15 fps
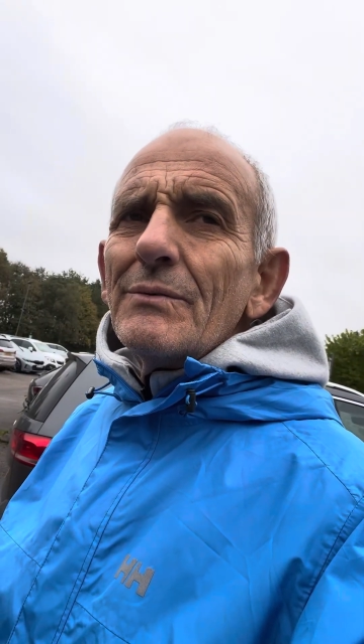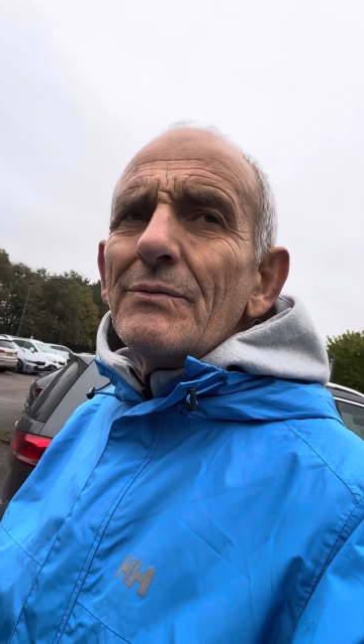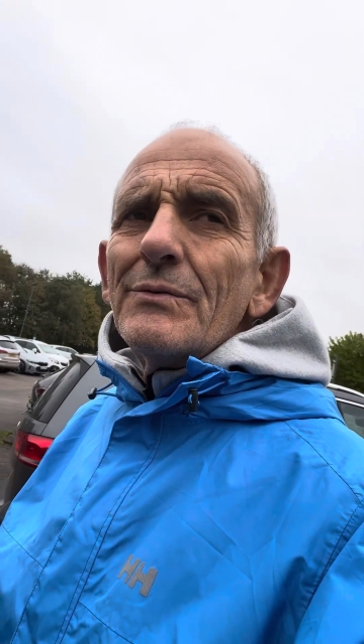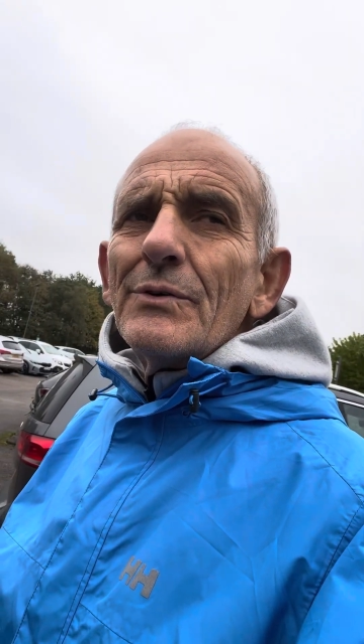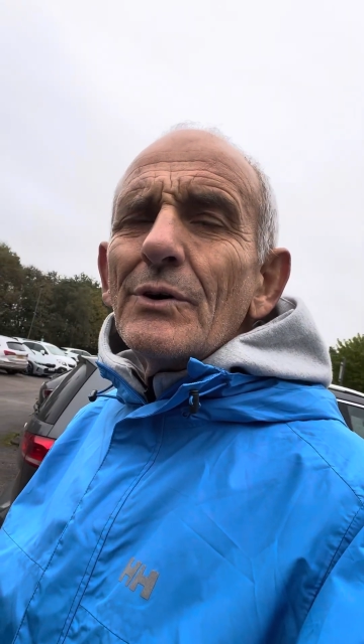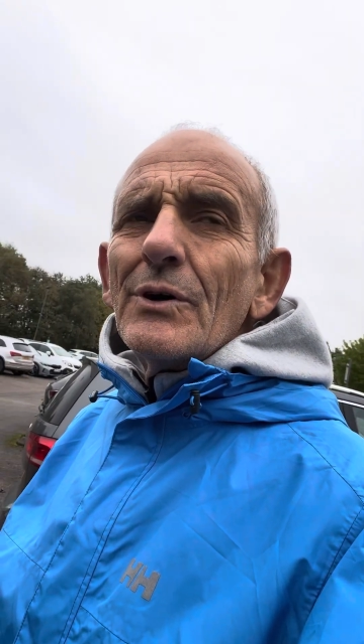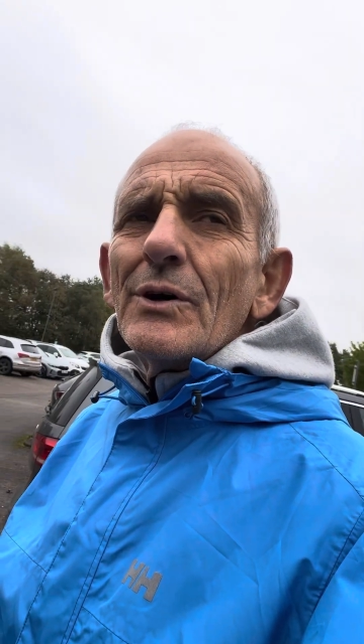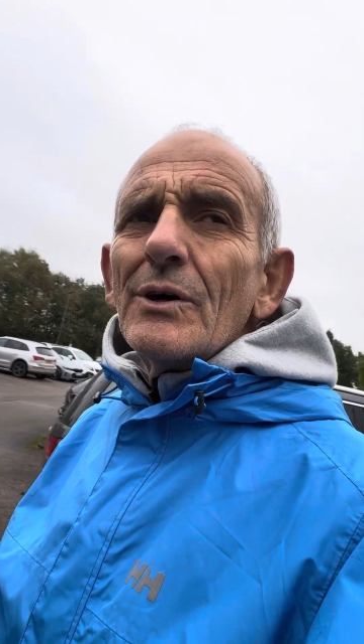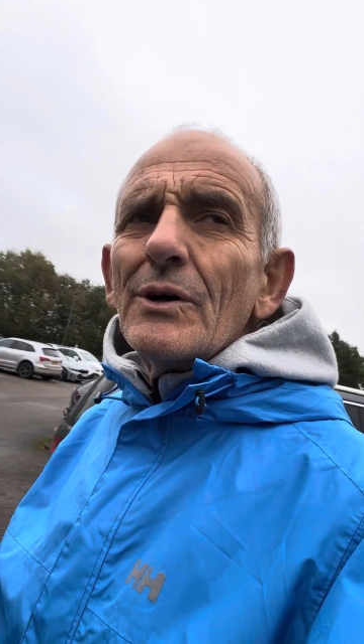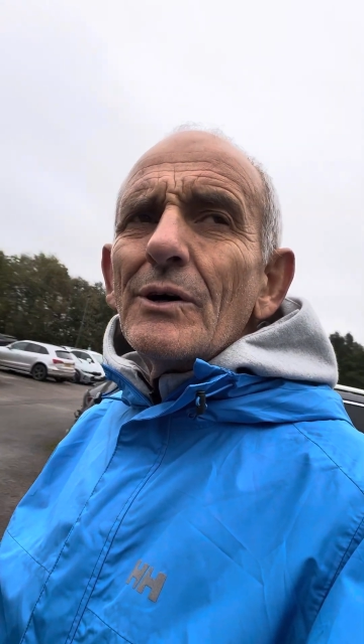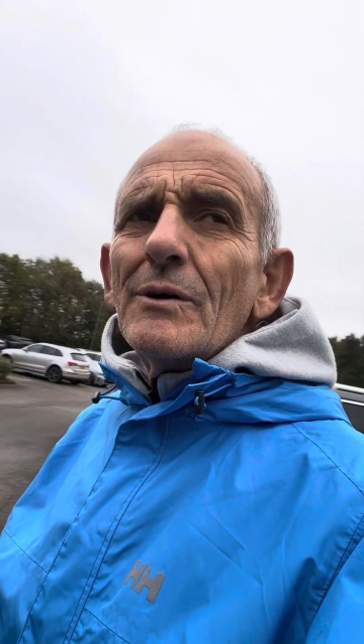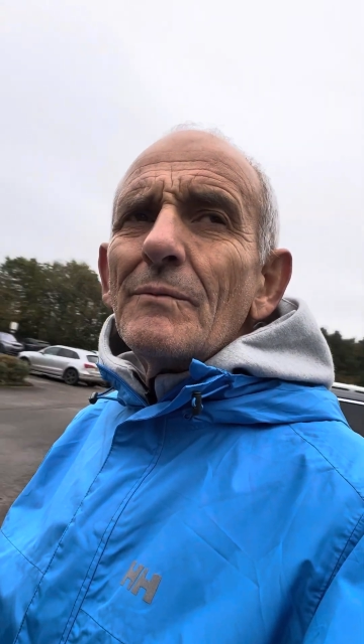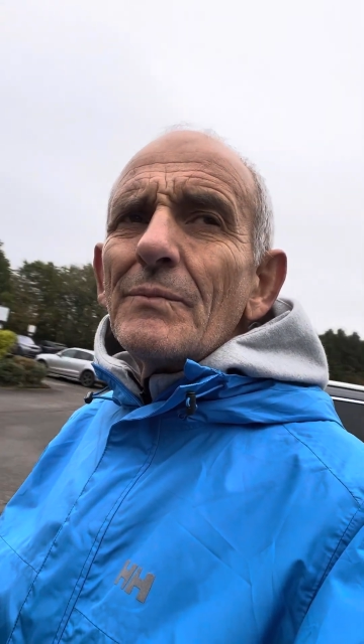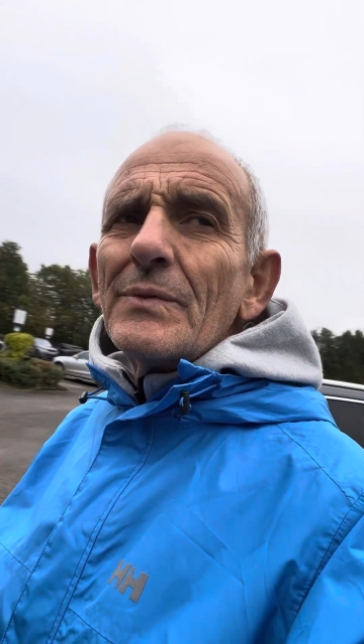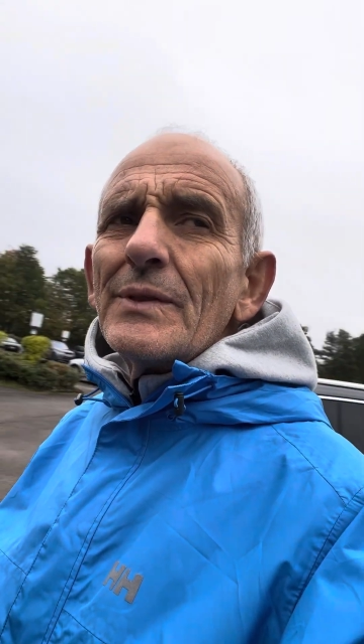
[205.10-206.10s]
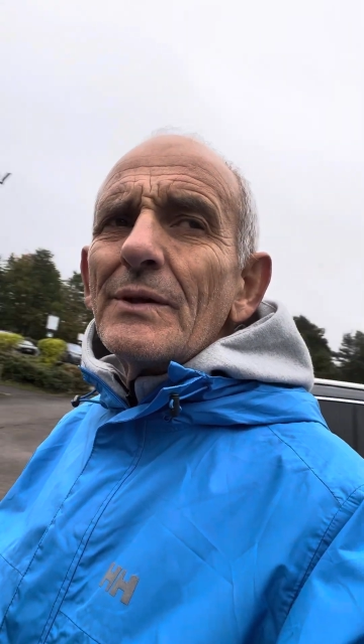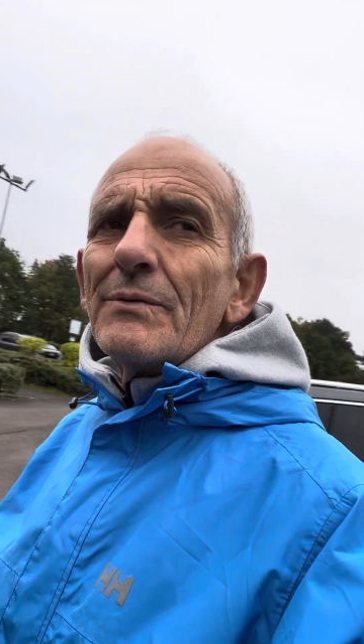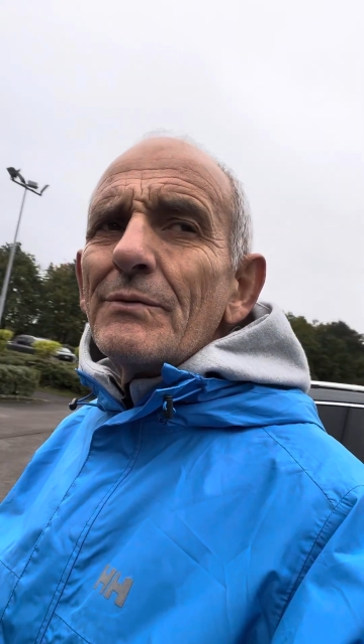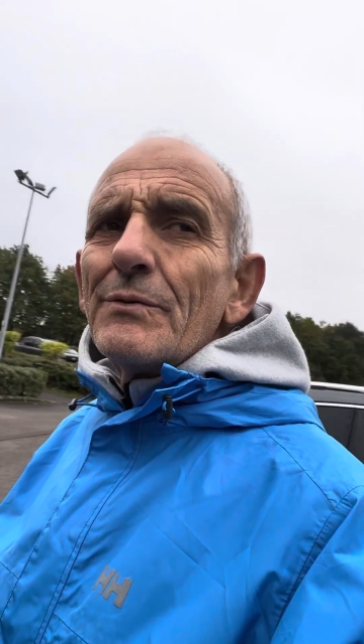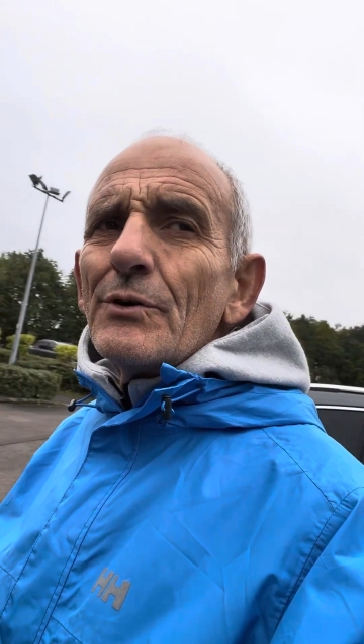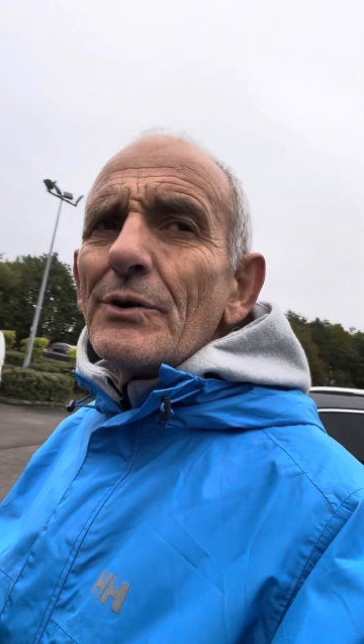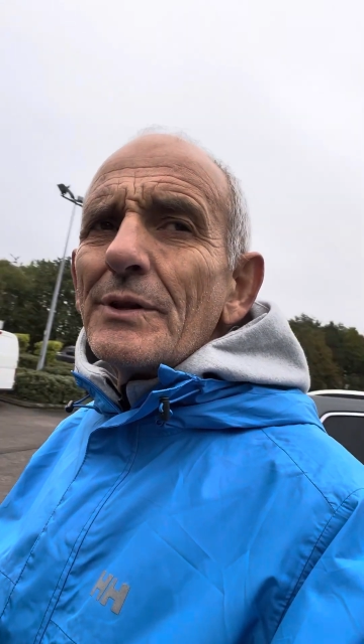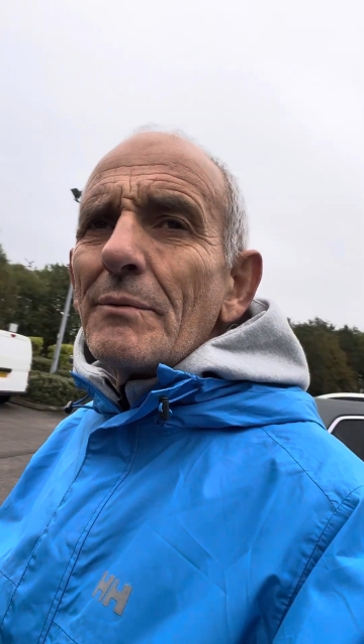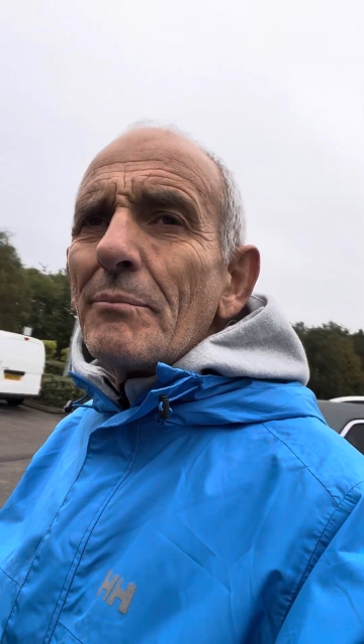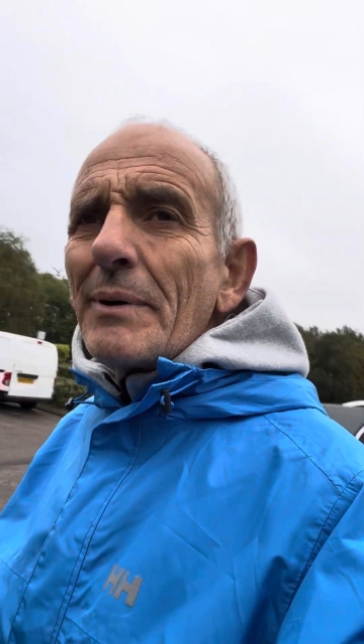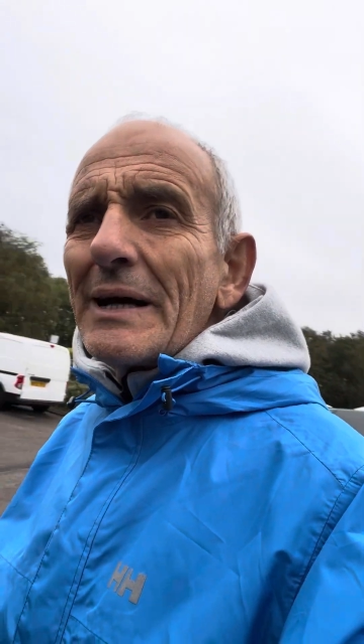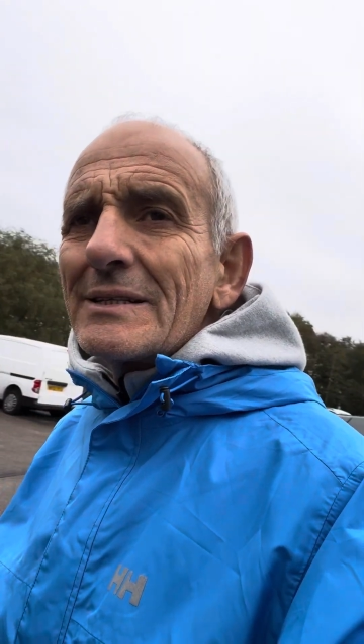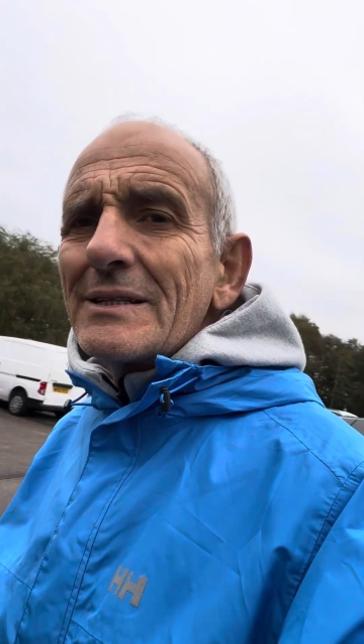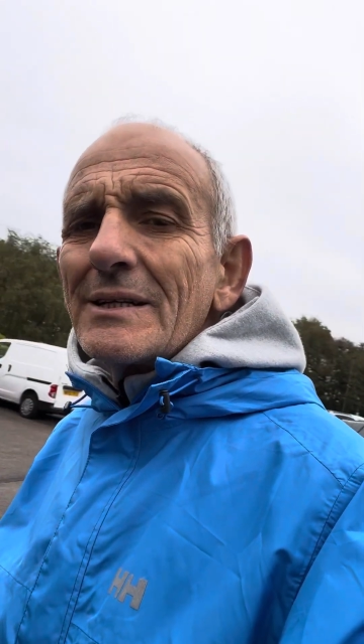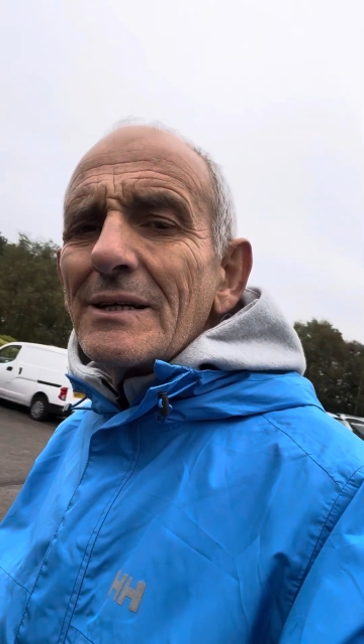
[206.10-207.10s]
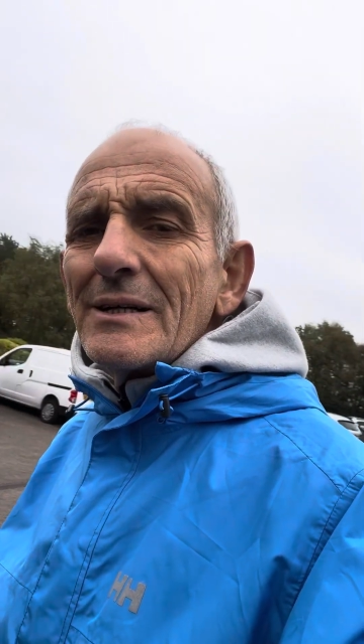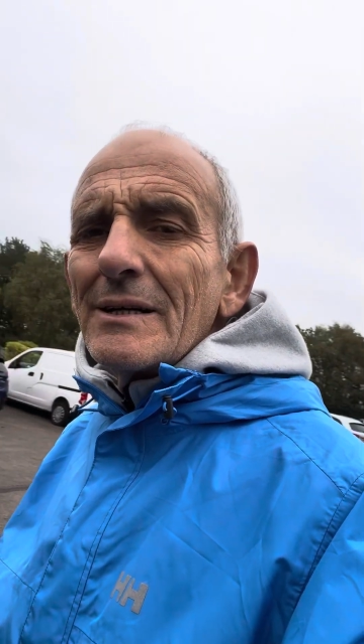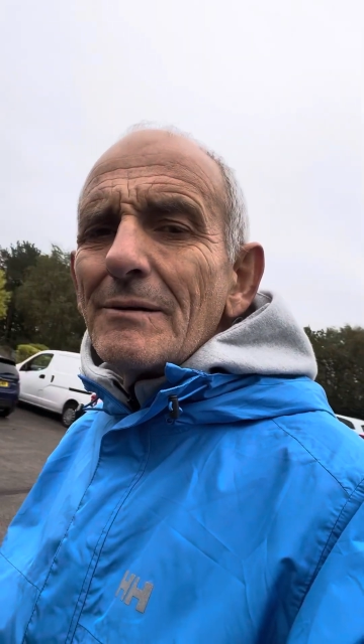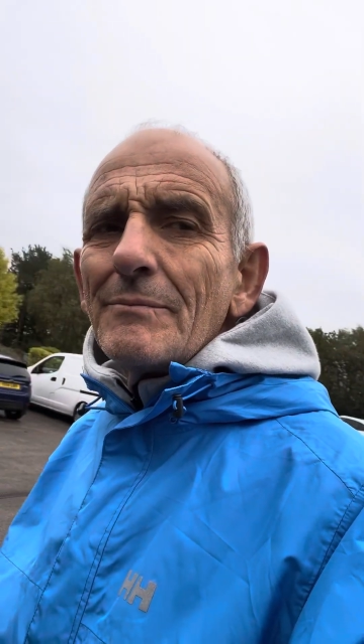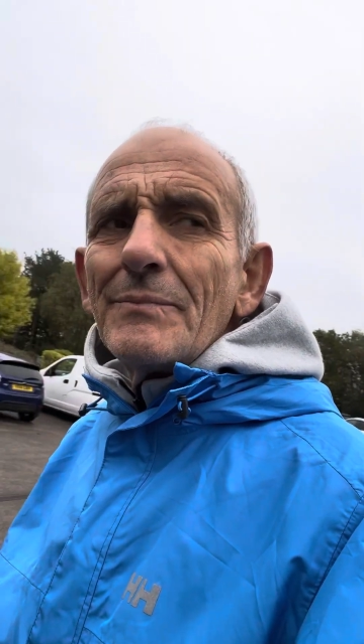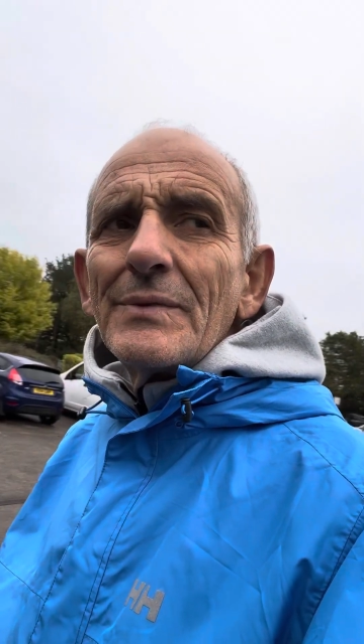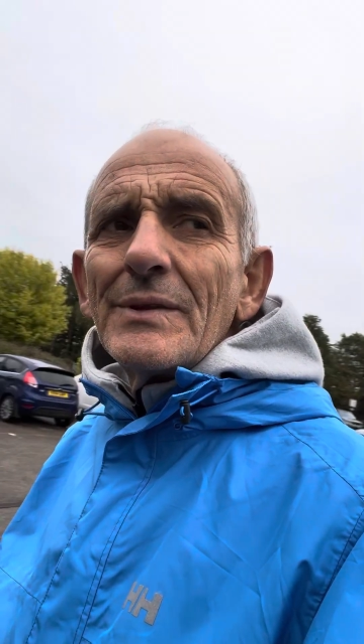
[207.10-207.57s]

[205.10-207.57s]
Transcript: for, for the better